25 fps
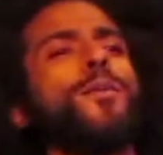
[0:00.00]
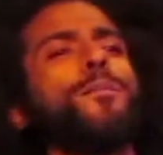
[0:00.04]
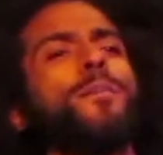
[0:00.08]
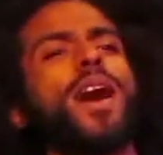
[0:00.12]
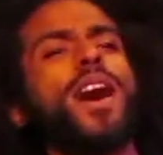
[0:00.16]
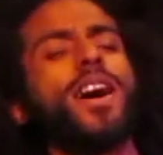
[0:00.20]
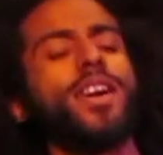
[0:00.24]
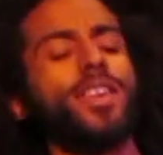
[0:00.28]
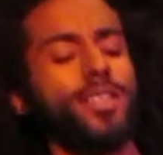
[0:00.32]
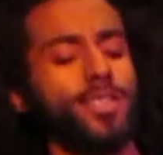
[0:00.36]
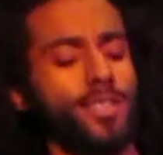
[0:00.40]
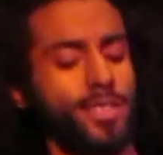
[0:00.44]

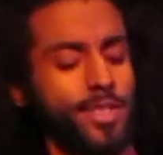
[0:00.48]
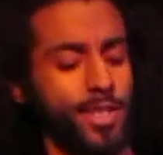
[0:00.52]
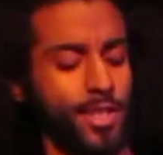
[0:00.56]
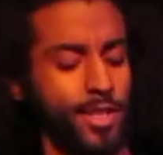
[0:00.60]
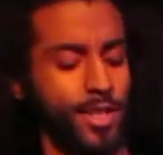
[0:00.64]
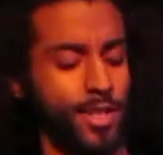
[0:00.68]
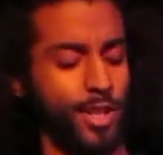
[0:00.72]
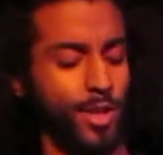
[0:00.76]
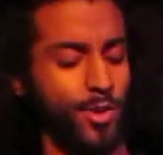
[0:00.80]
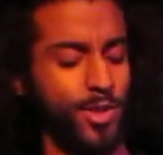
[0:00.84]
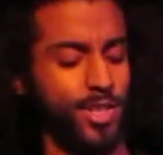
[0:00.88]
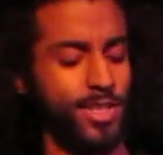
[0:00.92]
my
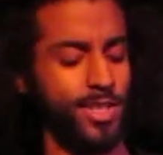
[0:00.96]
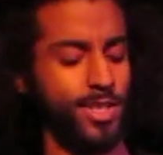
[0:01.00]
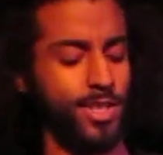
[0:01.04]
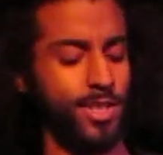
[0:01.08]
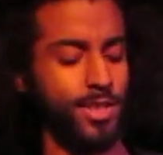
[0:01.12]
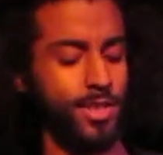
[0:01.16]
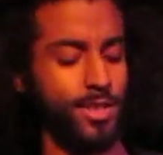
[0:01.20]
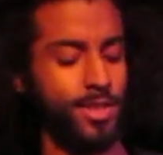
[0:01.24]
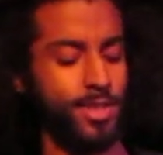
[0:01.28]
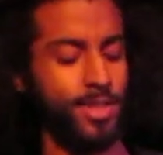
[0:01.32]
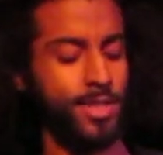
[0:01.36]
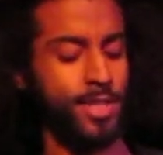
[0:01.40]

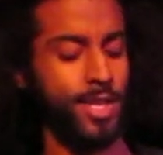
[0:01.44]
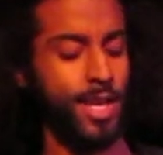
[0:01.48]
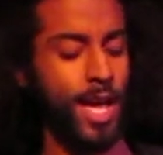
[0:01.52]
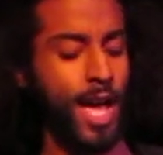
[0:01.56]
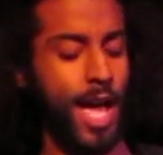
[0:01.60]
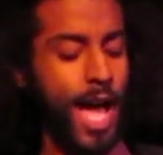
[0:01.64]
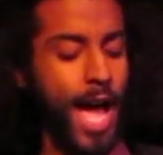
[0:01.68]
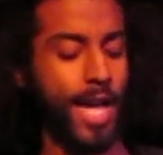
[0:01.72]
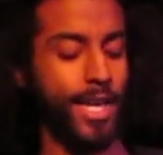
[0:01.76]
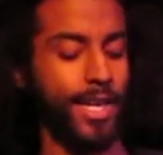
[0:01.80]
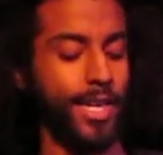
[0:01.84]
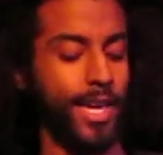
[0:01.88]
insecurities.
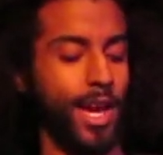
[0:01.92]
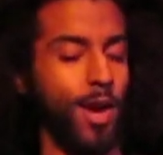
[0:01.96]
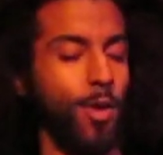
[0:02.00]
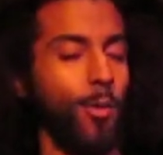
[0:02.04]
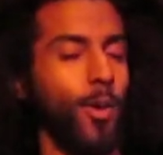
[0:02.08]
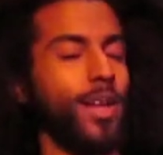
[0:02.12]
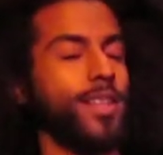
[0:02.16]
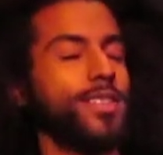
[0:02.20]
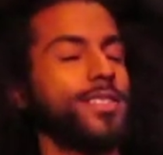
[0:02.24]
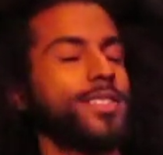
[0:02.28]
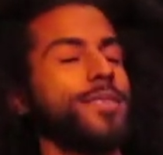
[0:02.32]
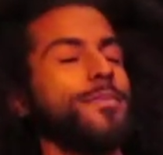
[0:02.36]
Mm. I can't
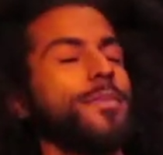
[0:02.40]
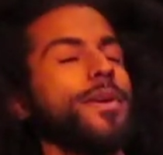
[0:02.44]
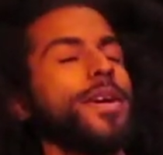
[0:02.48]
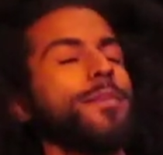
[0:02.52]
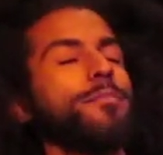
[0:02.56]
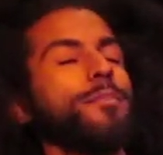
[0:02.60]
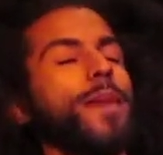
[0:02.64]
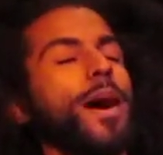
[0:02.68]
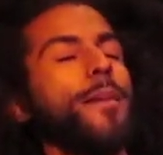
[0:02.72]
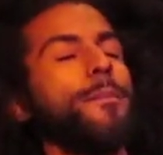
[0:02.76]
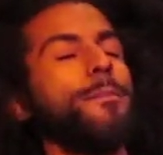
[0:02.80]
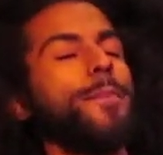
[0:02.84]
wait to make
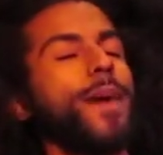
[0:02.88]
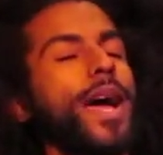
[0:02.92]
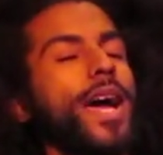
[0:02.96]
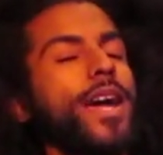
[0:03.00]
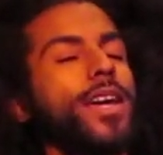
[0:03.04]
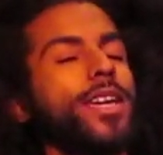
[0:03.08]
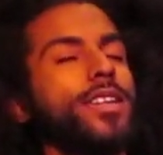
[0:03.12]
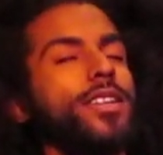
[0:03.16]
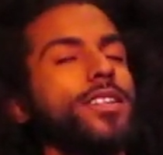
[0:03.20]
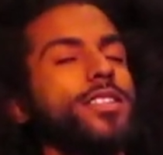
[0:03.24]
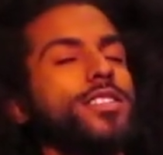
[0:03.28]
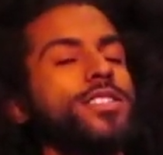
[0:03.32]
my
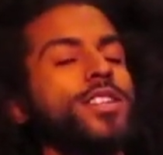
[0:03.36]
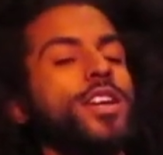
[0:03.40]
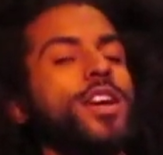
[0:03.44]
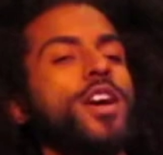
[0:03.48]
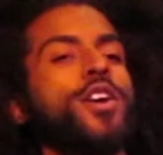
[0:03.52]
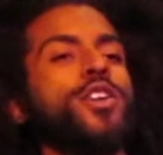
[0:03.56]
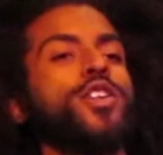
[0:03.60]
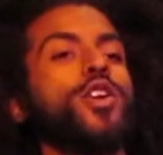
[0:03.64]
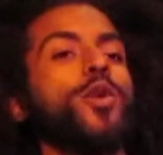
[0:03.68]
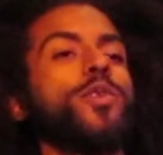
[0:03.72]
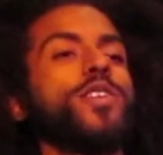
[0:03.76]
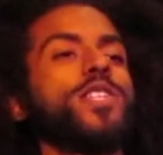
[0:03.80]
baggage
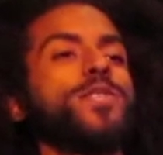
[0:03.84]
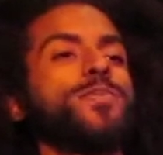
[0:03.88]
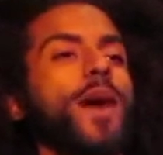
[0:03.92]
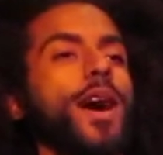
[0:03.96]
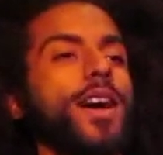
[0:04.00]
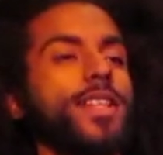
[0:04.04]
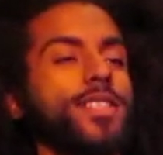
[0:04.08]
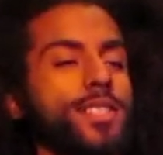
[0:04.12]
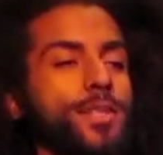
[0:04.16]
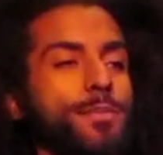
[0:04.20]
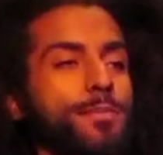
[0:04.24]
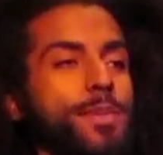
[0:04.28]
your
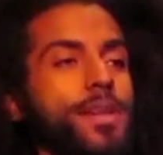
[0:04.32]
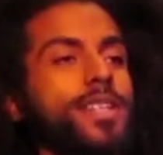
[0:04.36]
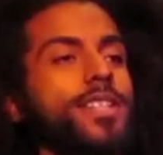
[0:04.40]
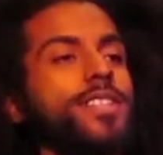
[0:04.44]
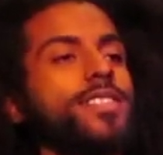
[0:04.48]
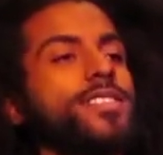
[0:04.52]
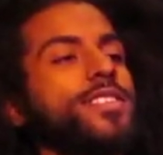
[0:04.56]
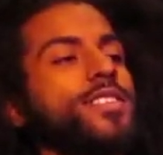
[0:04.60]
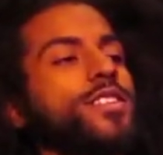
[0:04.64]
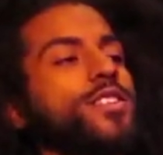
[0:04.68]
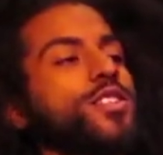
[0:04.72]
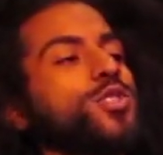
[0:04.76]
responsibility.